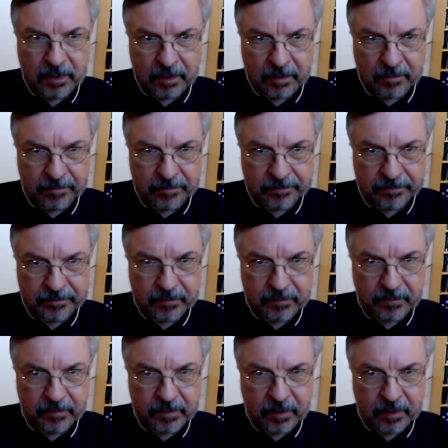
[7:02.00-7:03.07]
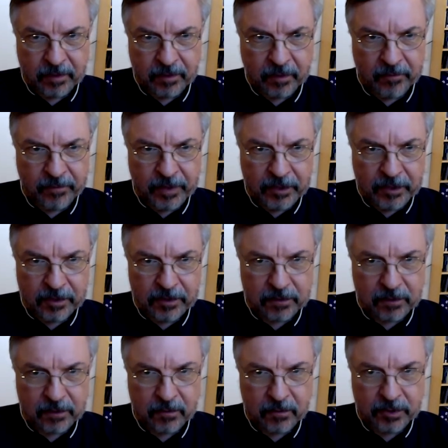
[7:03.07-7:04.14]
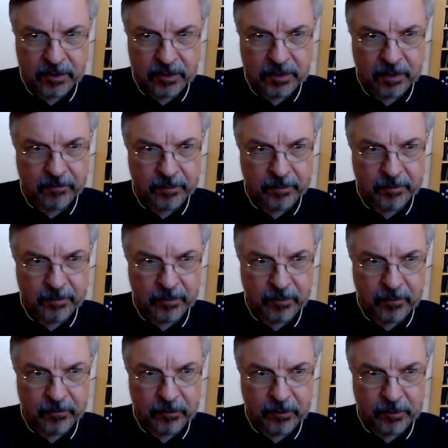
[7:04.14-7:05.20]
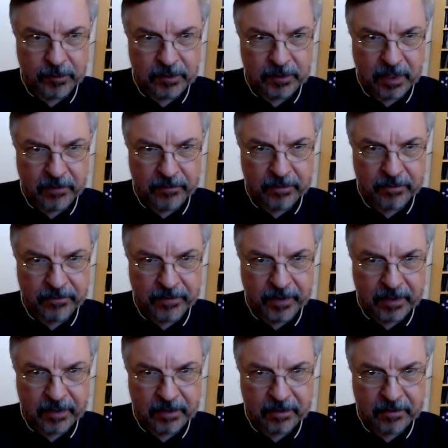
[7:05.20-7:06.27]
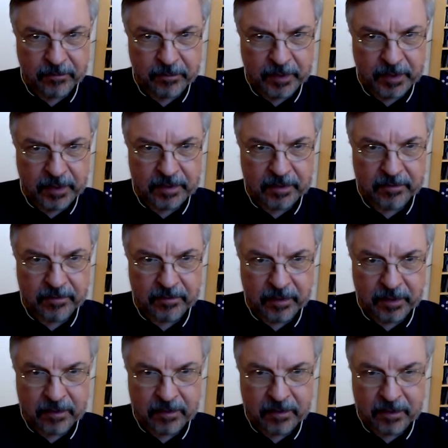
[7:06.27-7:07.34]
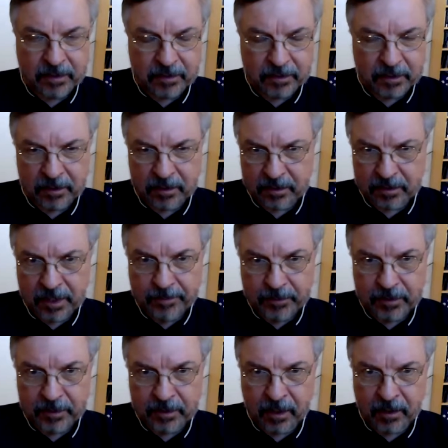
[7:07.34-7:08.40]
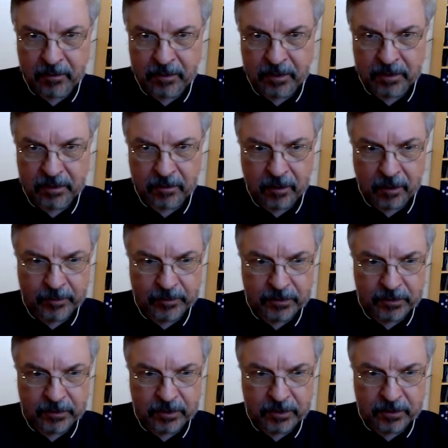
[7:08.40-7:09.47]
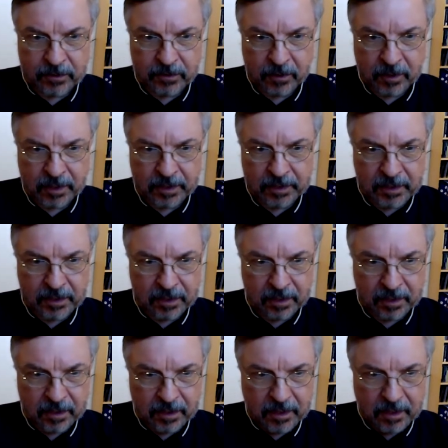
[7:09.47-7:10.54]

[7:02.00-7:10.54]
the conventional solutions have been proven to be safe and effective, but it is accepted now that the composition is not ideal.